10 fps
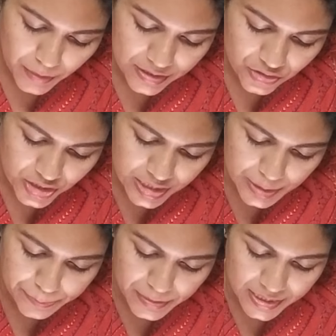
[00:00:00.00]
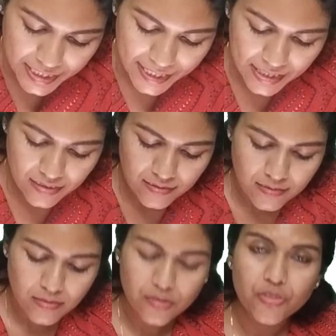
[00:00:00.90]
by GTPase.
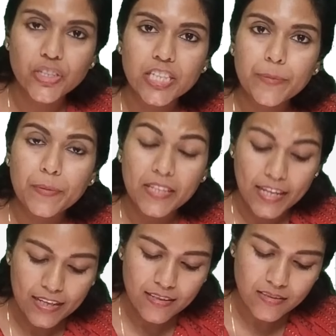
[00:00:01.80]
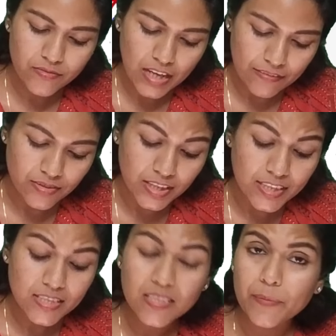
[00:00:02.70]
GTPase, we have
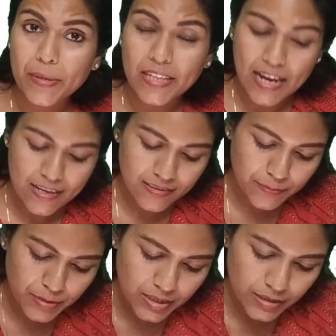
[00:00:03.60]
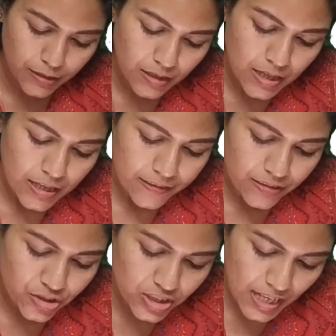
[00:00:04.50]
studied the mechanism here. The
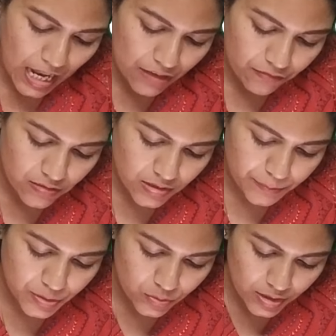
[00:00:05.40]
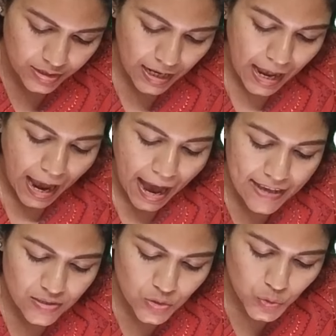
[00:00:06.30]
G alpha subunit
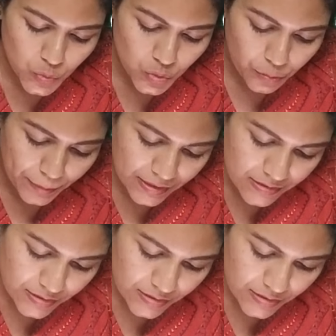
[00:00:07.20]
has two domains,